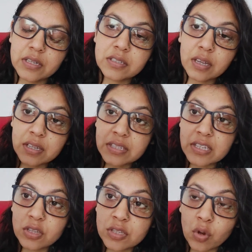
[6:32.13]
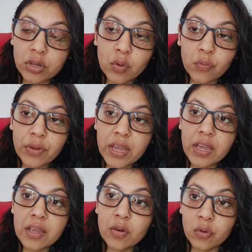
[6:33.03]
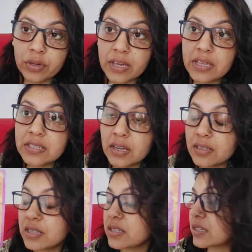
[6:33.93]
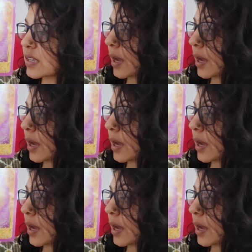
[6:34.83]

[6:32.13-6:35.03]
Success is on the way. Okay, success is